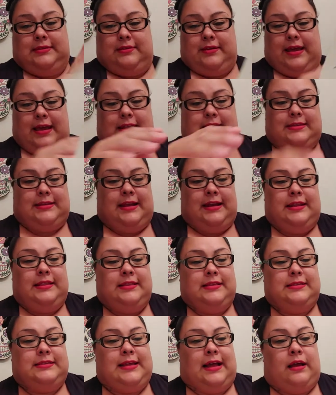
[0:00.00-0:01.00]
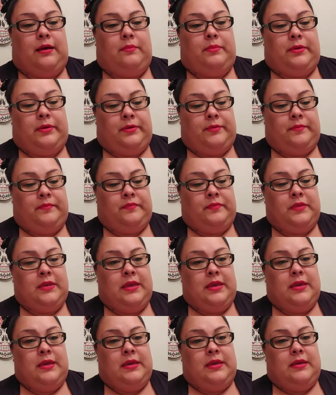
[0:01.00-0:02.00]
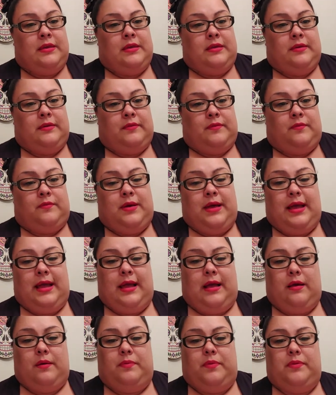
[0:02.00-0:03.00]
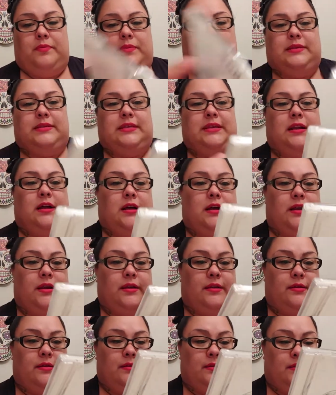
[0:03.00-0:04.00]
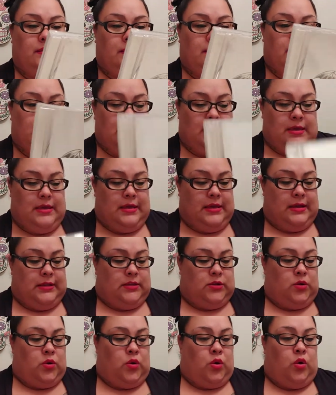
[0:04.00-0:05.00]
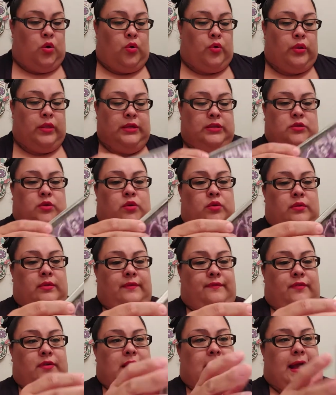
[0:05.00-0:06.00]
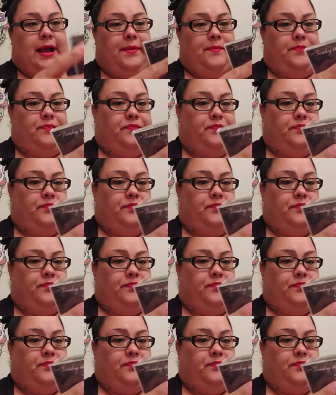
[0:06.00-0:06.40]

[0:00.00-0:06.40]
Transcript: Okay, it's not in this album. What album is it on? Totally, totally forgot.